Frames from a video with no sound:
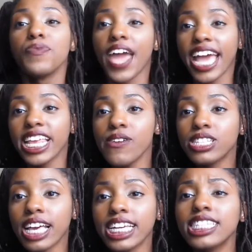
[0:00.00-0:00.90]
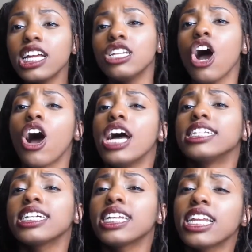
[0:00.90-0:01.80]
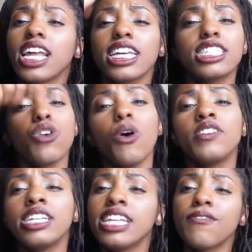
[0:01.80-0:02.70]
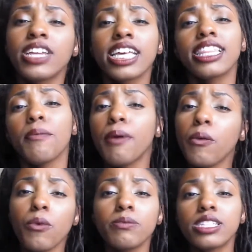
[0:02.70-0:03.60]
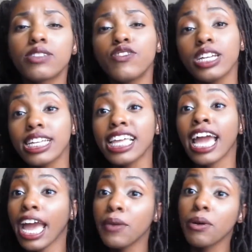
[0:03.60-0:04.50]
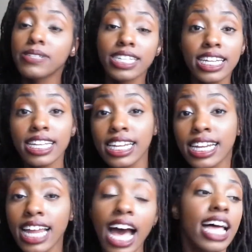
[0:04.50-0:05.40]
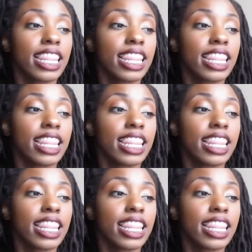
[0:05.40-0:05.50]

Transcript: And he was like, he said, no, da da da da. He said, whoever did that finna get their butt whooped, finna get their A whooped, da da da da da.